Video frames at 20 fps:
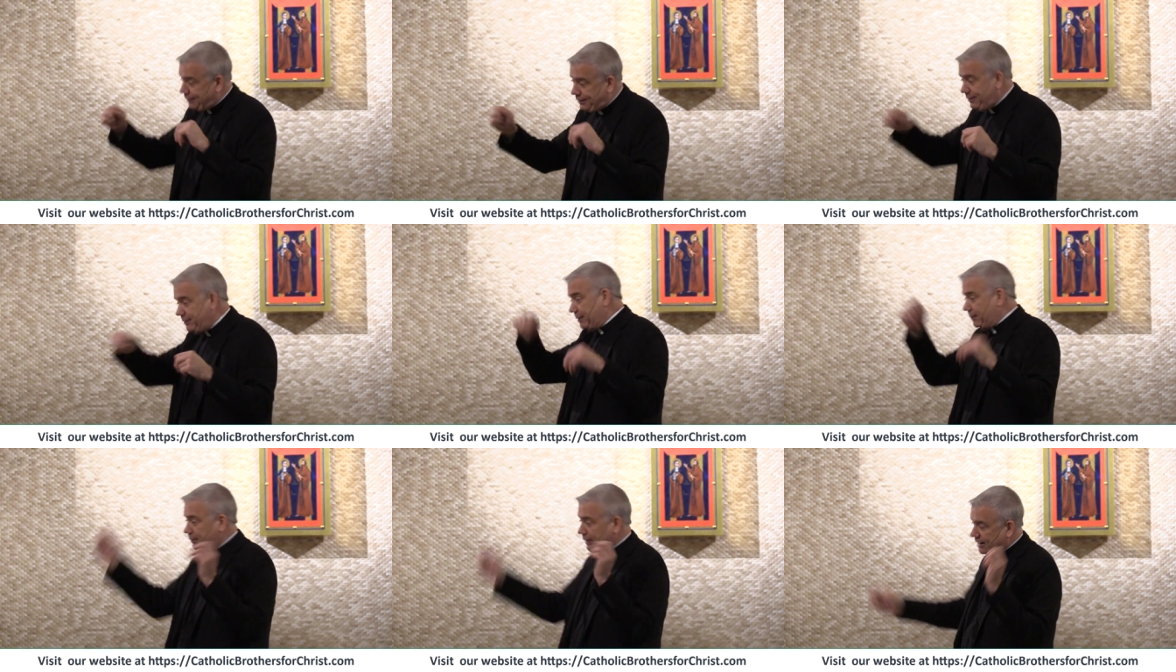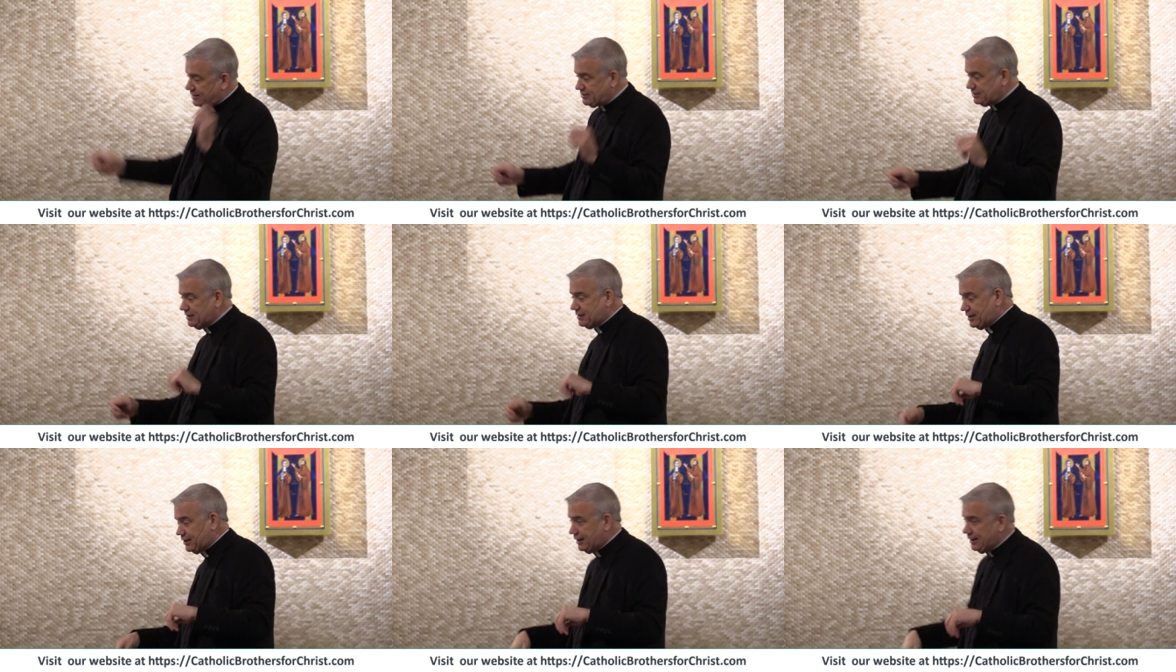He
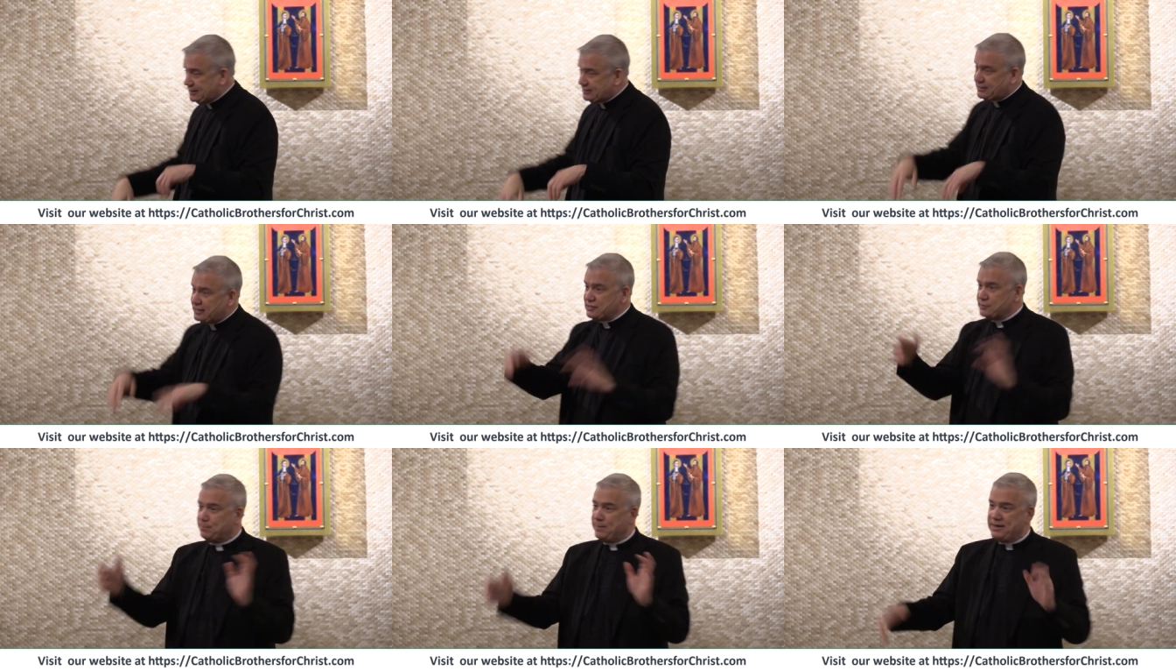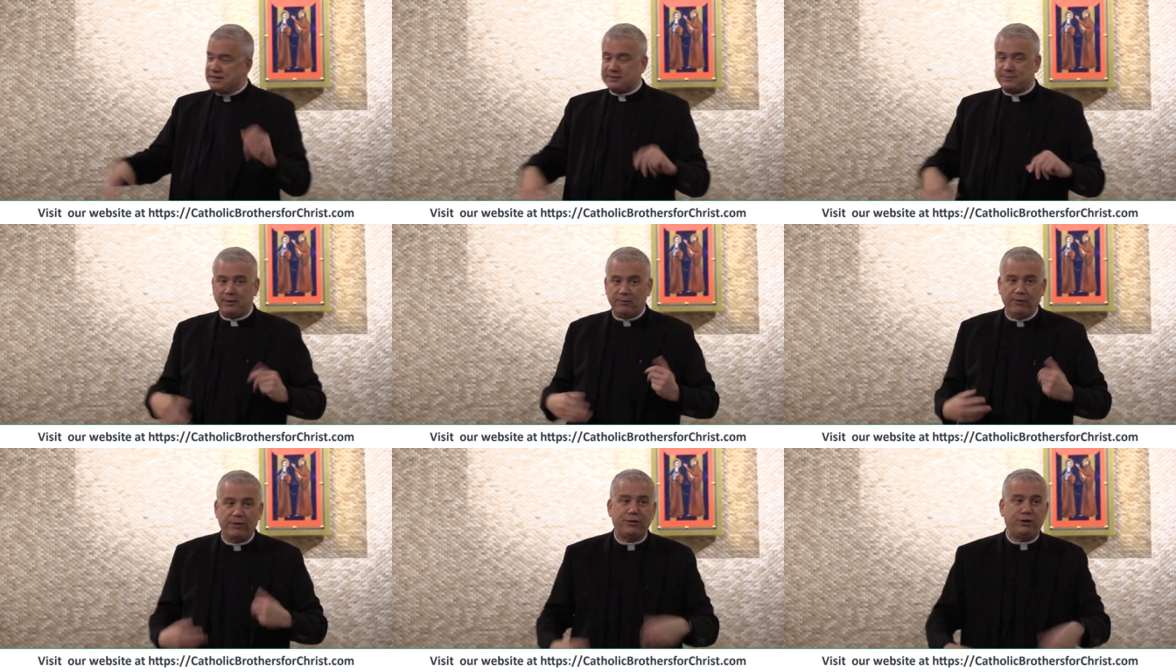does the thing, says, Peace
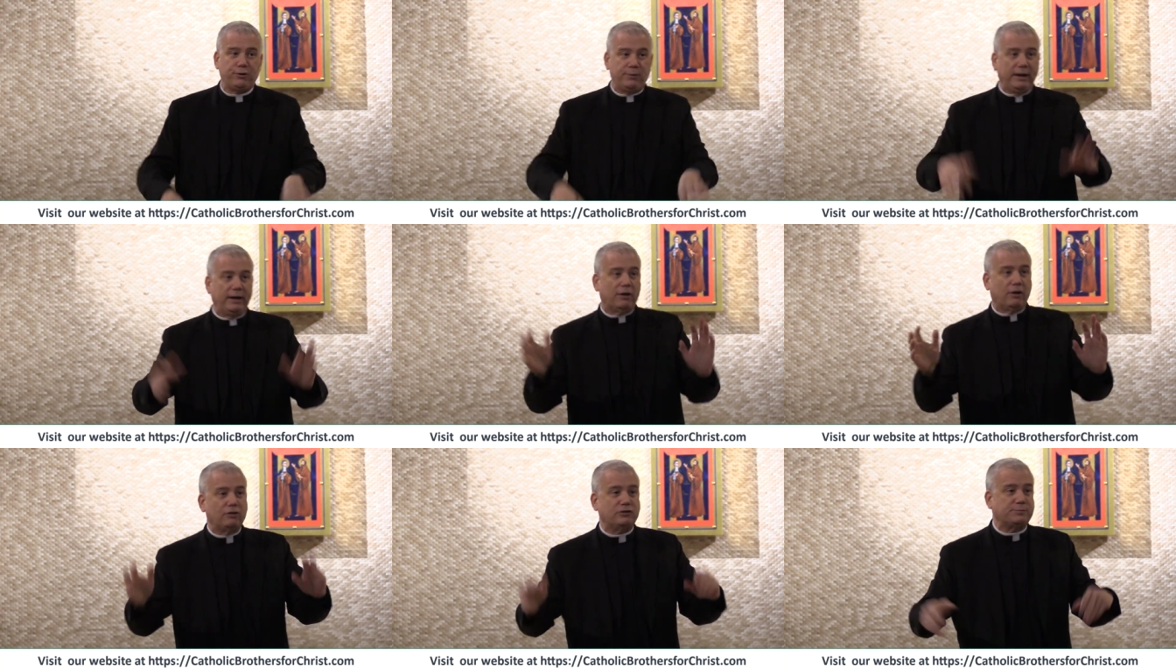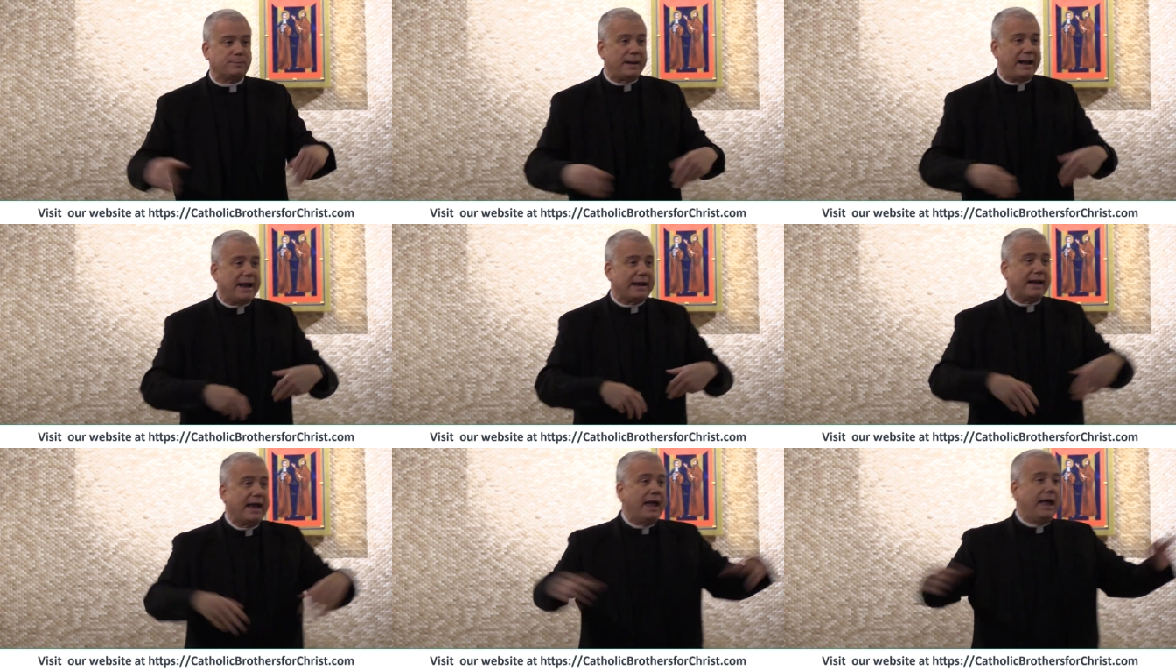be with you. He goes
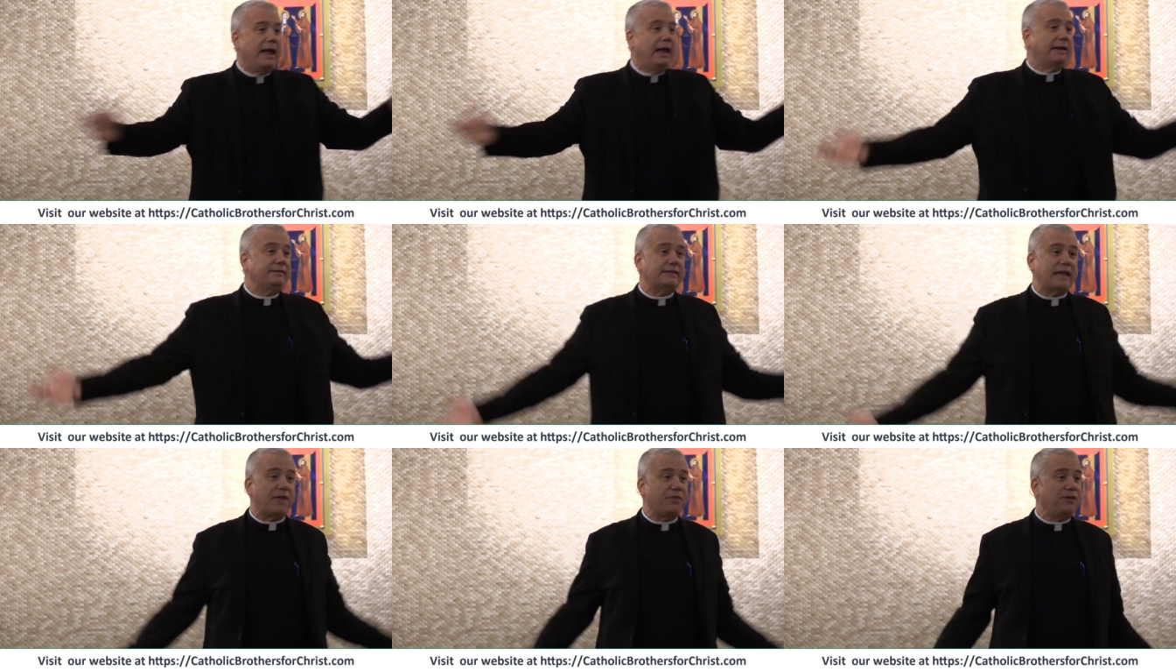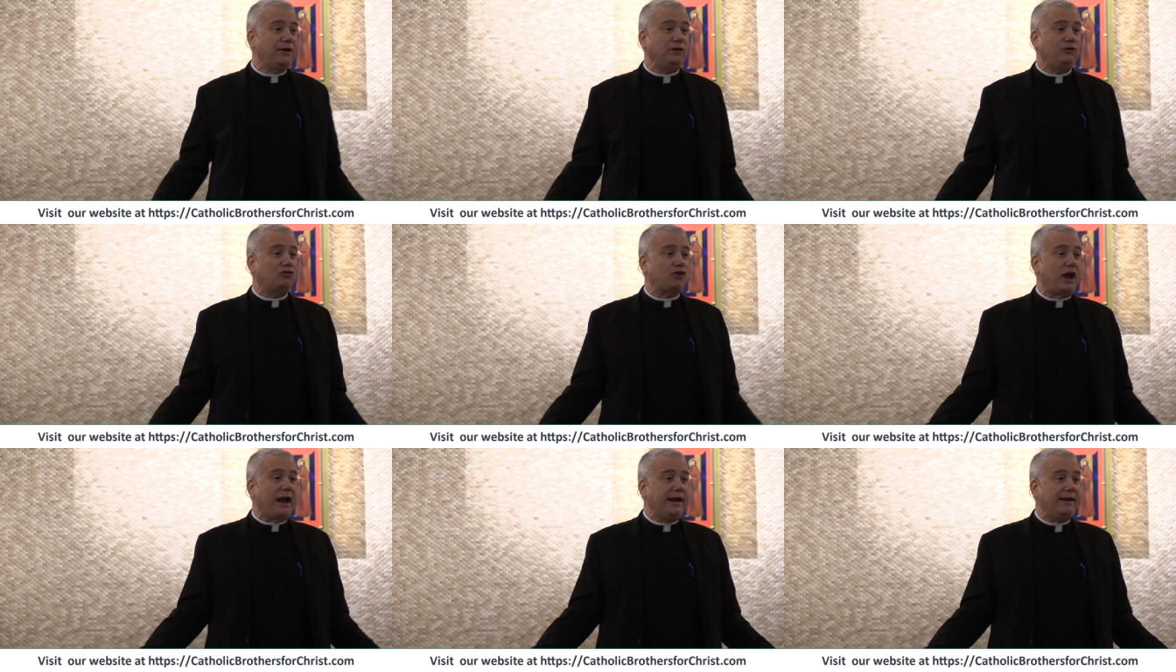back.
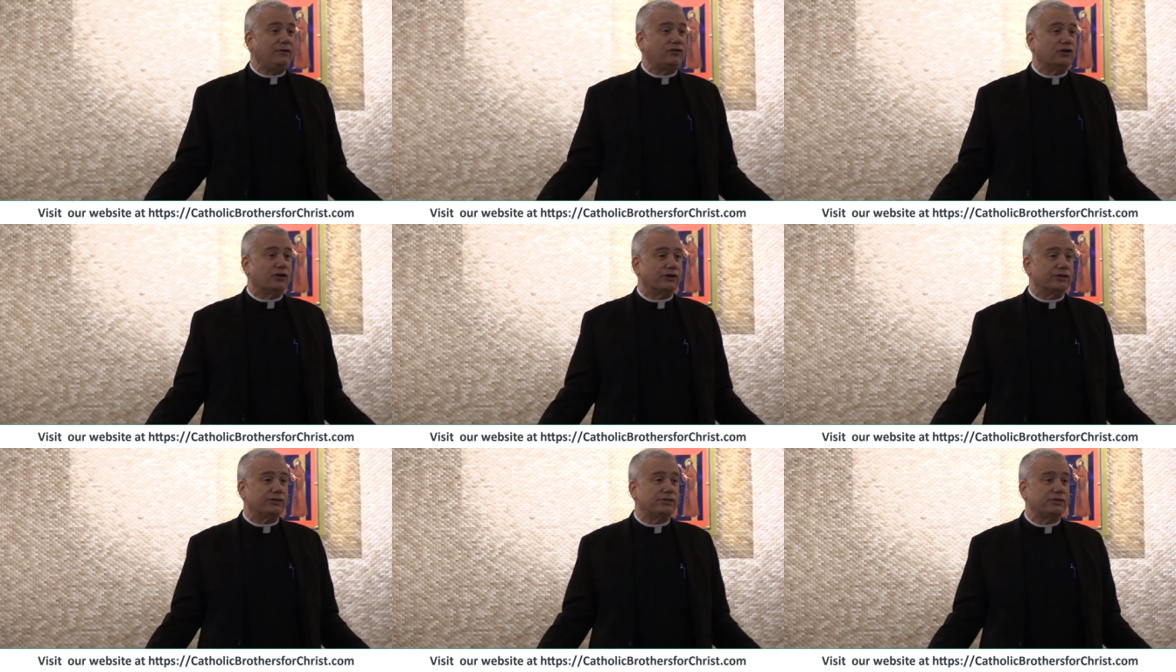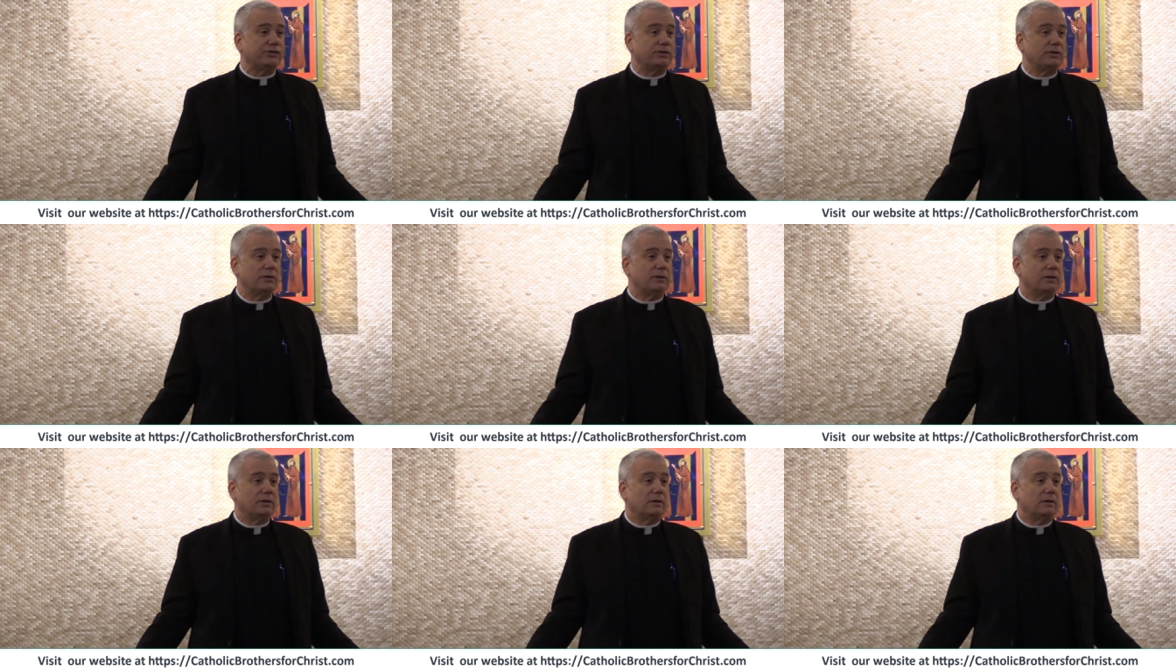Nothing changes.